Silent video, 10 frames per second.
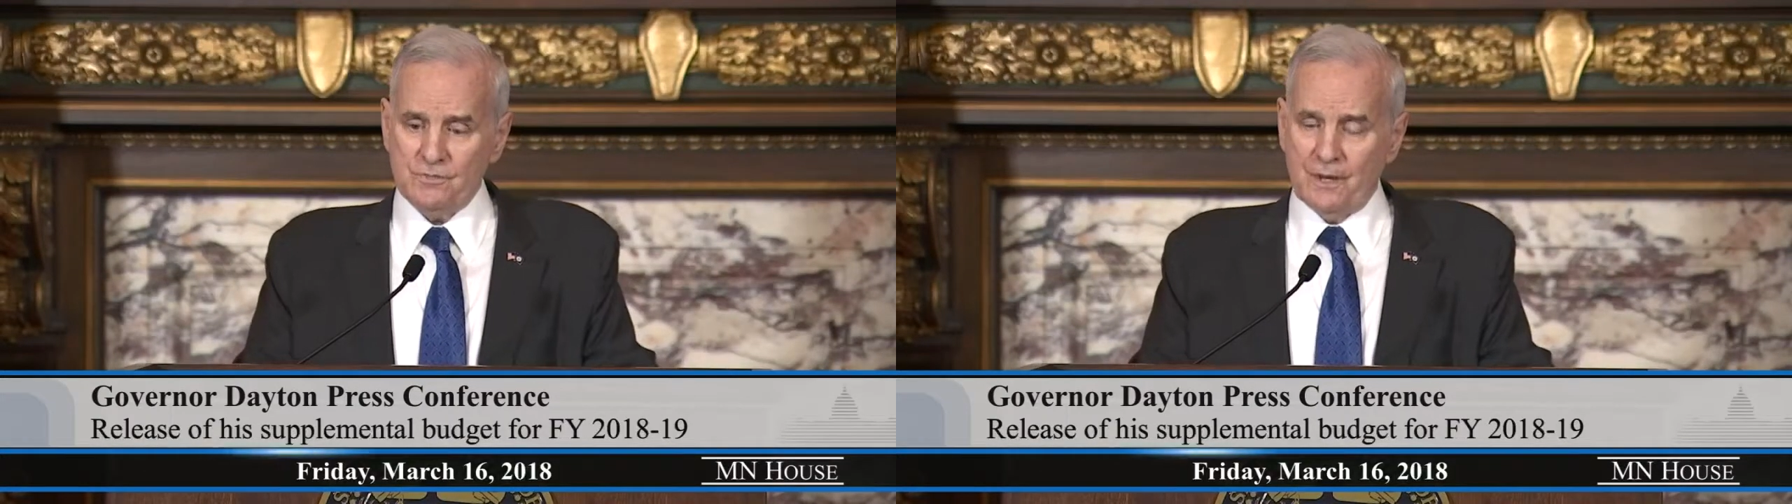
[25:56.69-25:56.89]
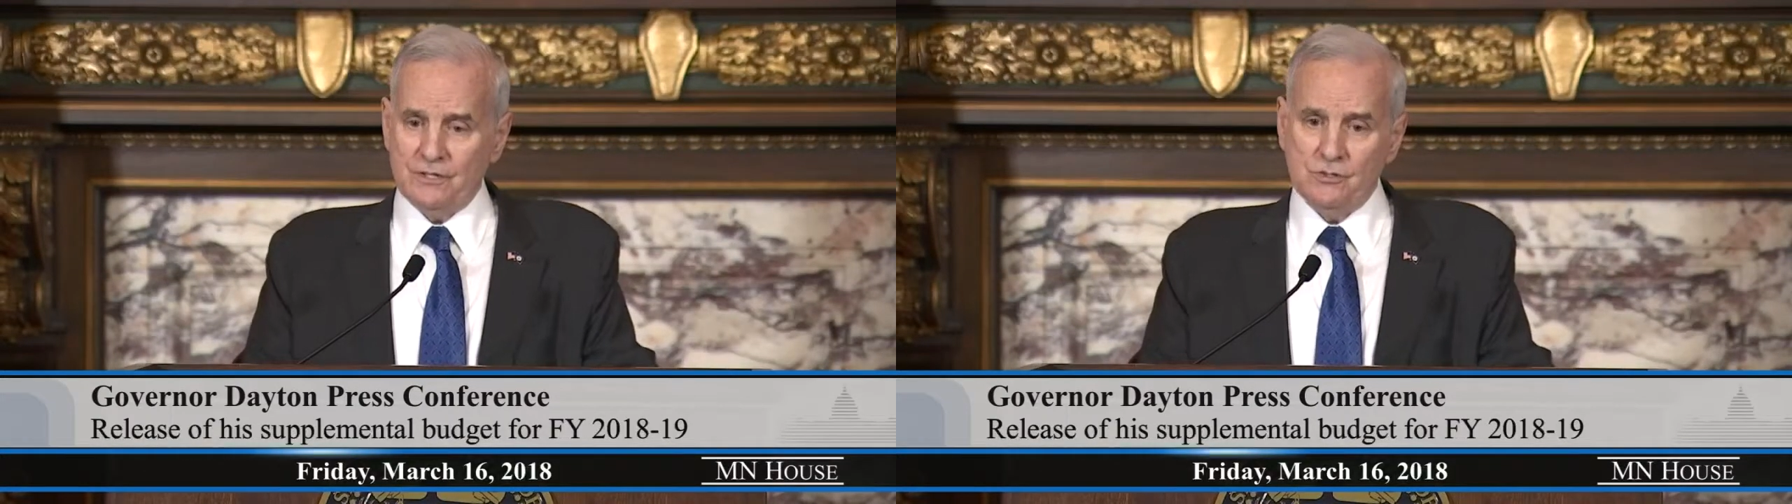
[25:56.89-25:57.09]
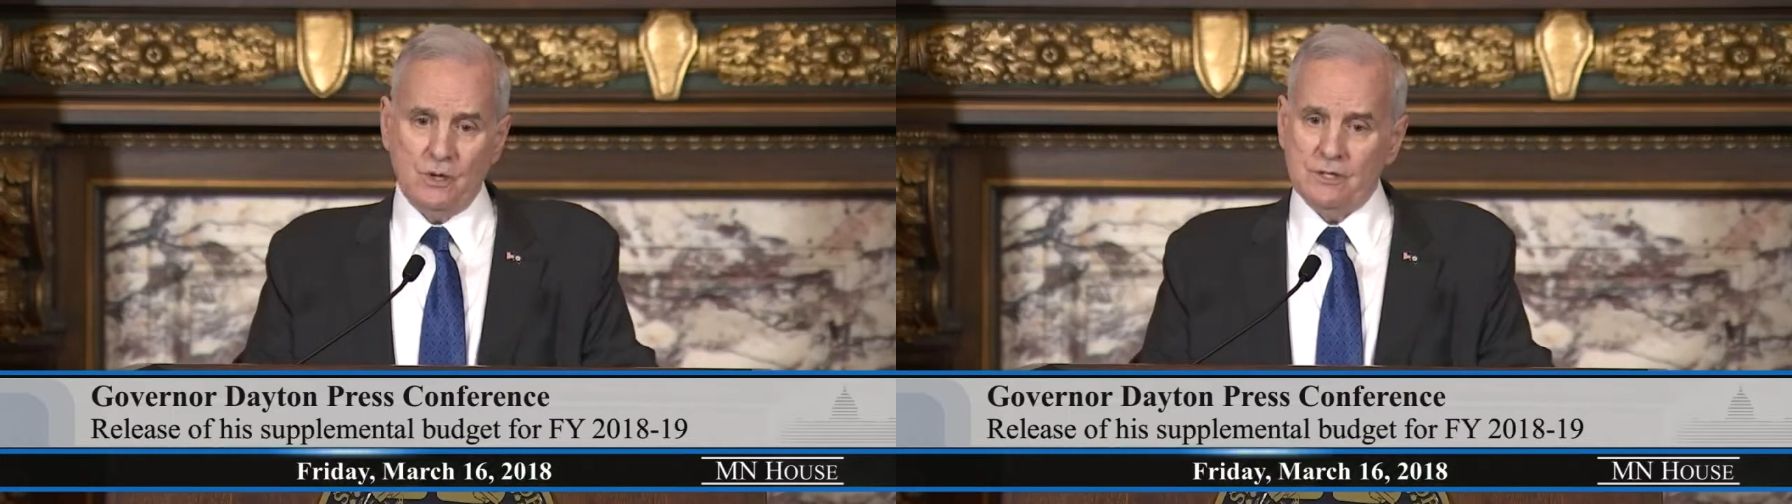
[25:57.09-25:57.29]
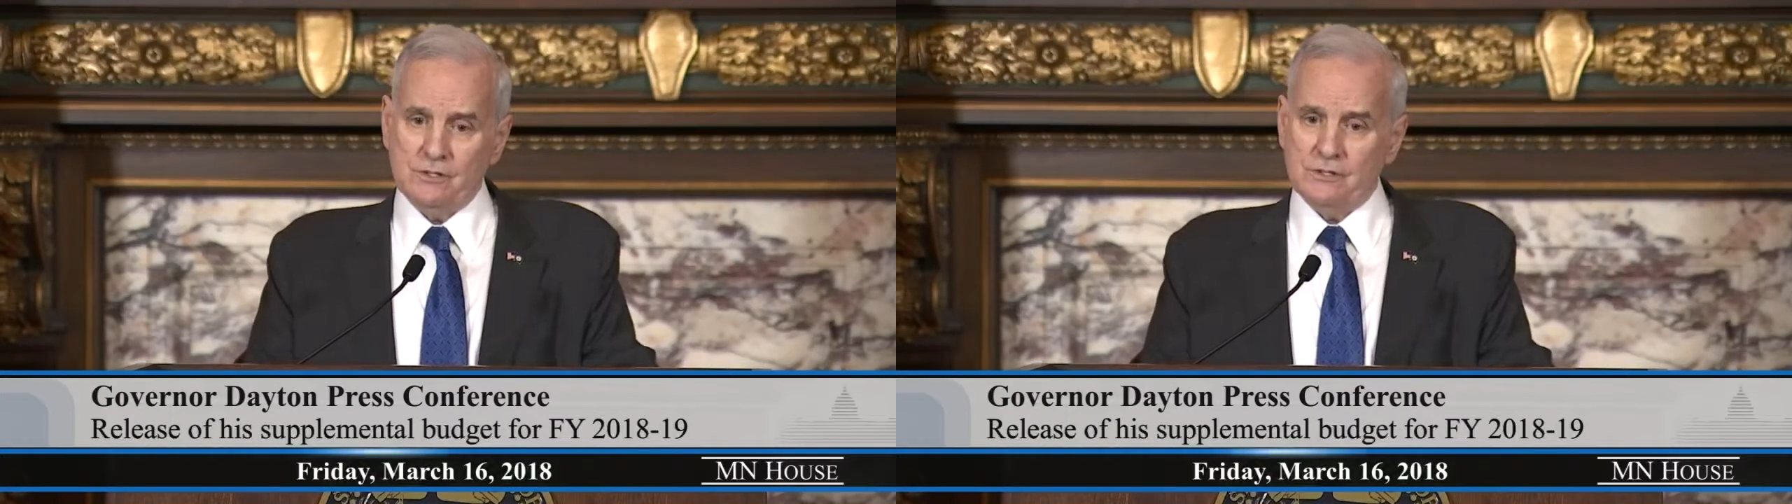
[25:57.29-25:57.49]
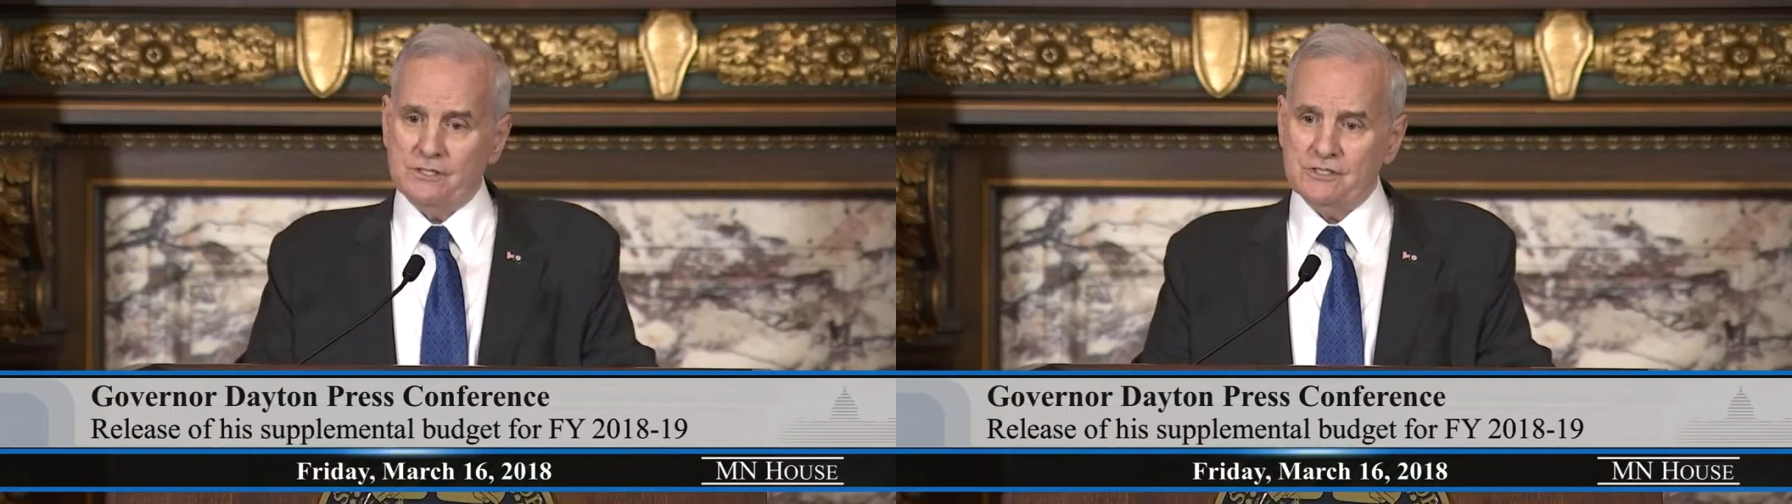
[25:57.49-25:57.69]
by
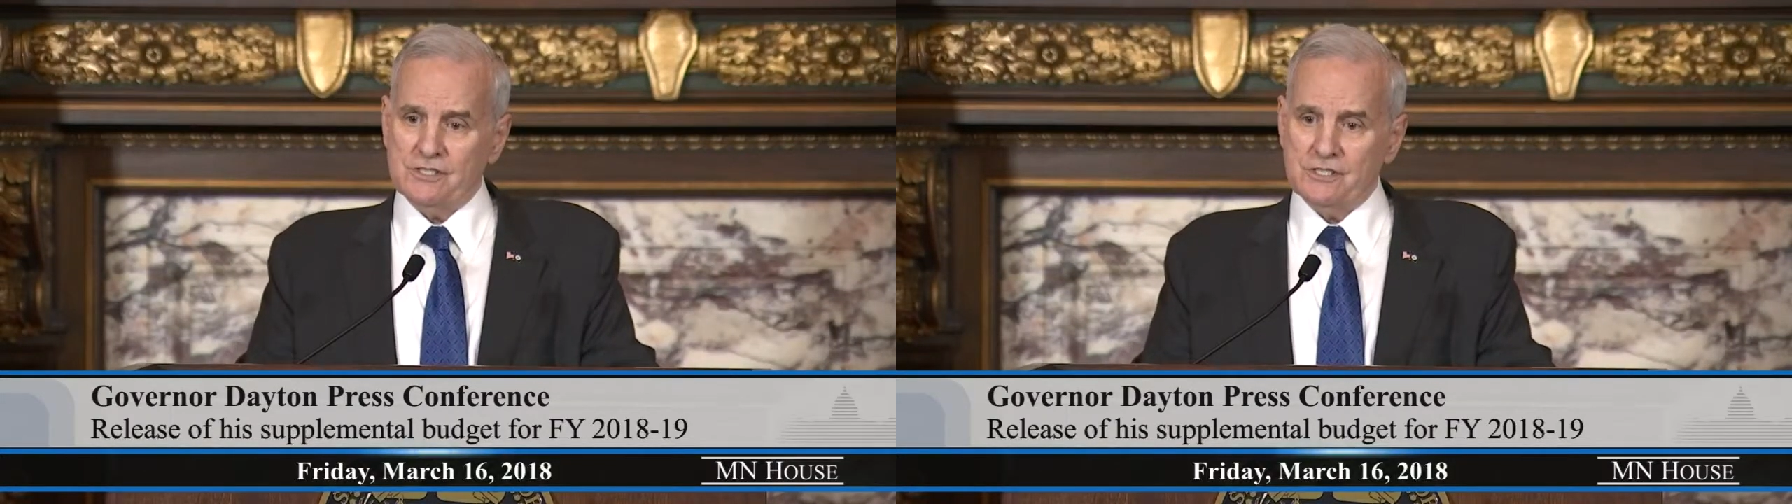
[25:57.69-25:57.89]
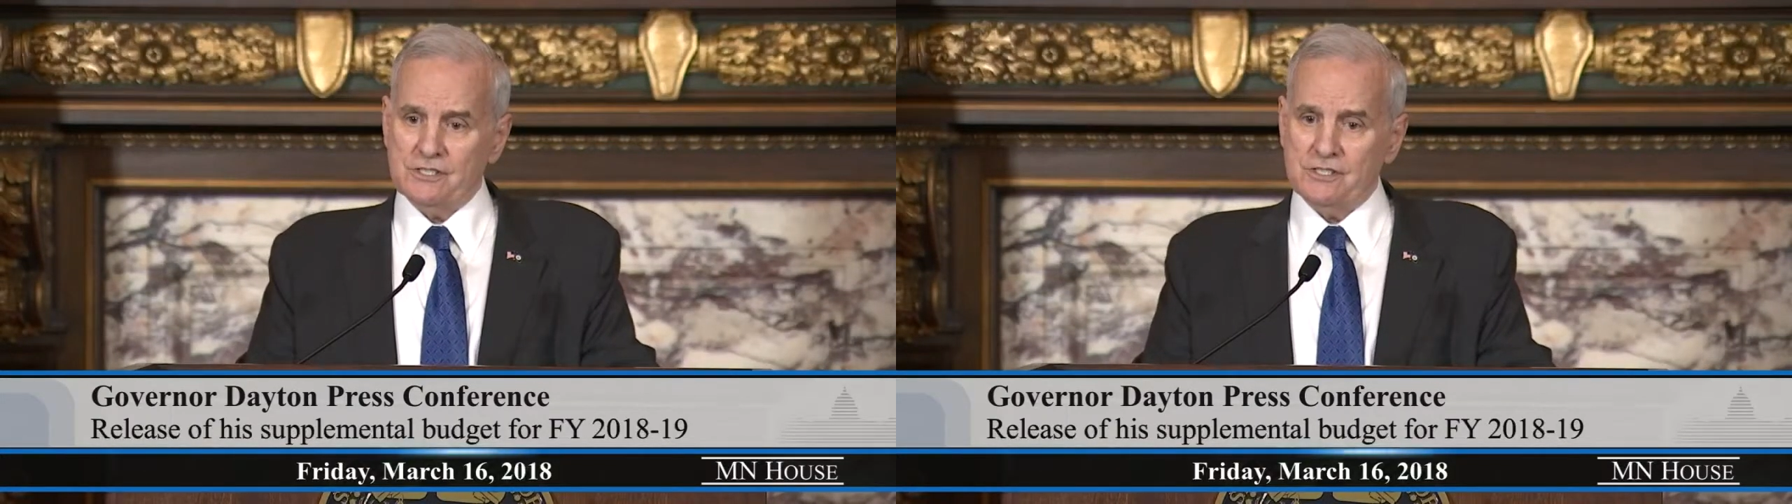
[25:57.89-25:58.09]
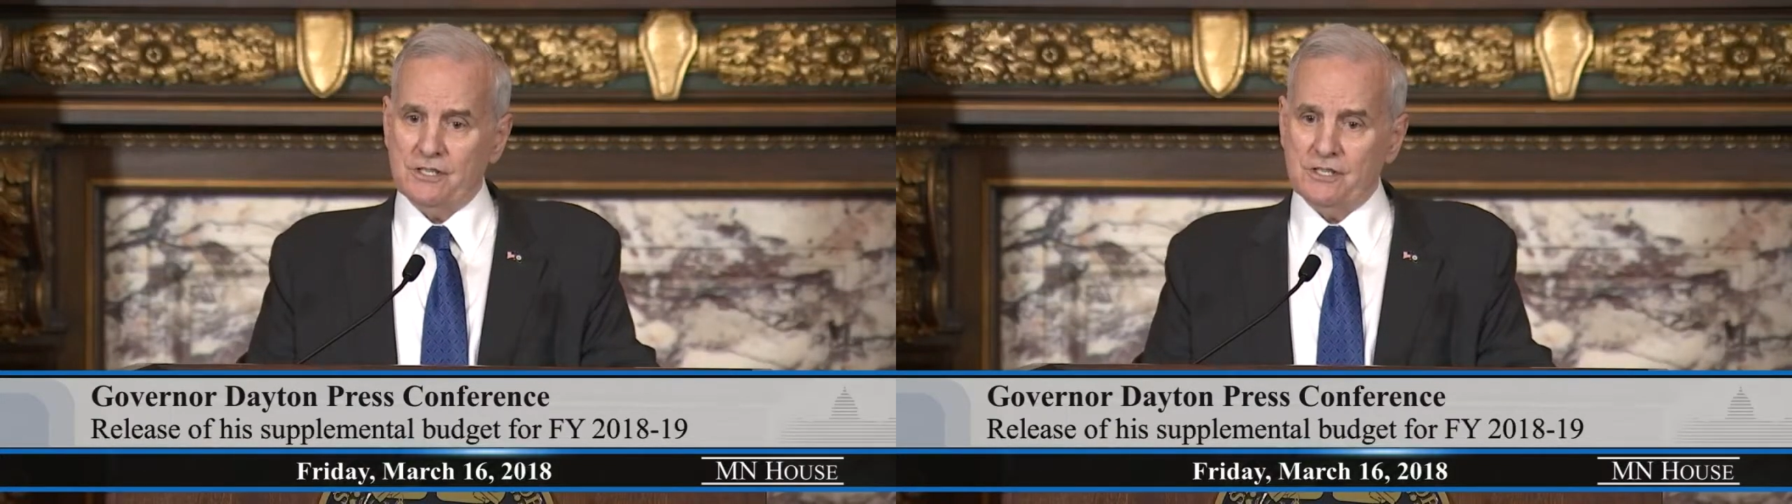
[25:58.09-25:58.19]
200 is